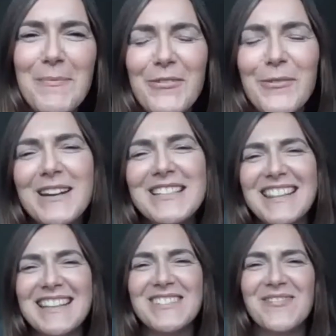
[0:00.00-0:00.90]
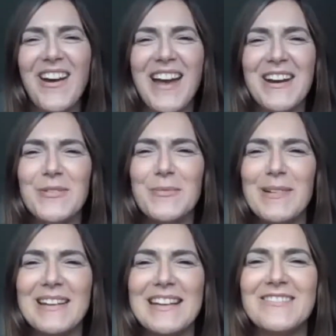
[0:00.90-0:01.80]
Everyone, this final
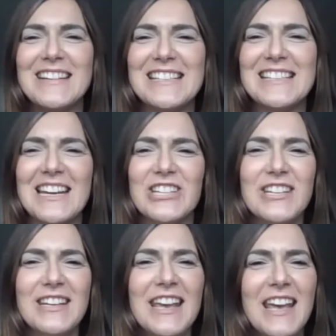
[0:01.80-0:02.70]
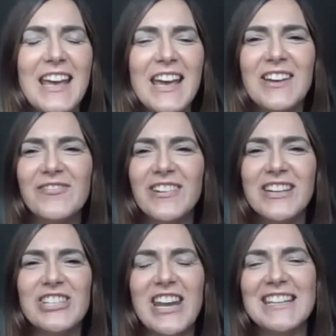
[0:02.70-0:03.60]
plenary session of
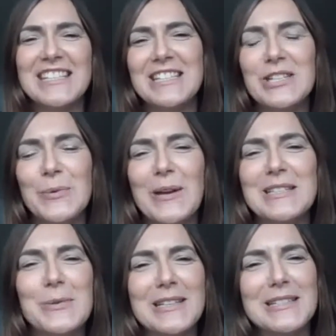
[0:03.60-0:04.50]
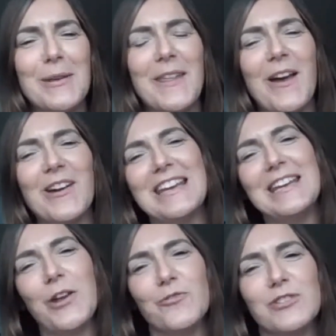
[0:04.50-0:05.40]
Share City 2020 with our
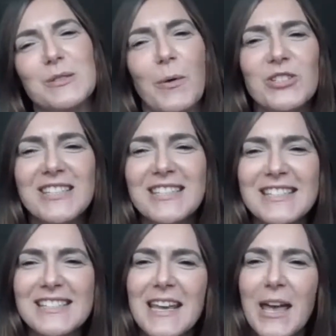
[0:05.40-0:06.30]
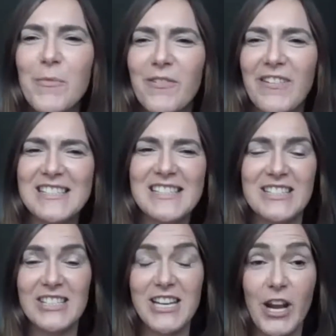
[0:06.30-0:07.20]
keynote respondents, Professors
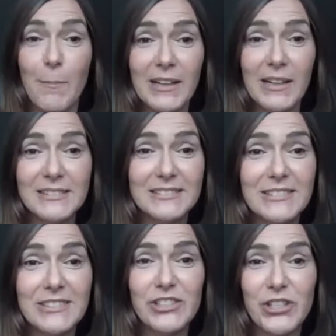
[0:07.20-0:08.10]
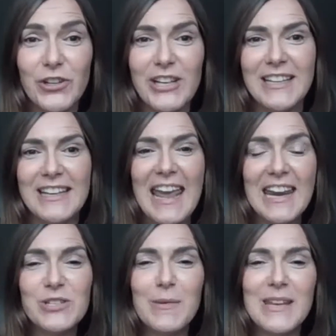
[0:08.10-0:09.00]
Oksana Monk, Julian
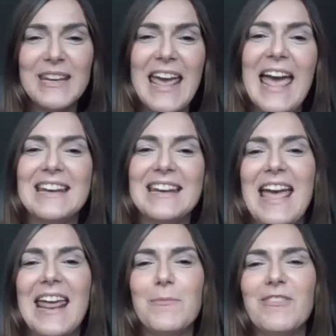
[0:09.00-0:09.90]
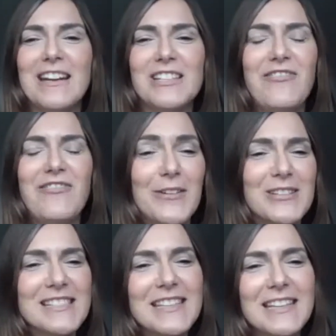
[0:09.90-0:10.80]
Agerman and Anna Moregas-Faus.